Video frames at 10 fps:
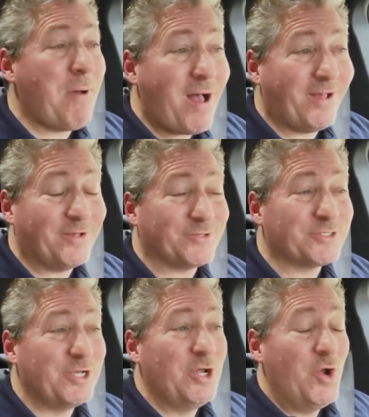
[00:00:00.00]

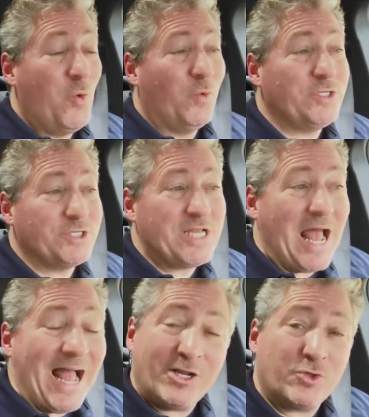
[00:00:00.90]
miles, which is
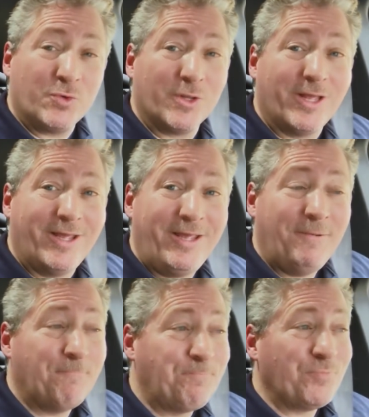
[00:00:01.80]
actually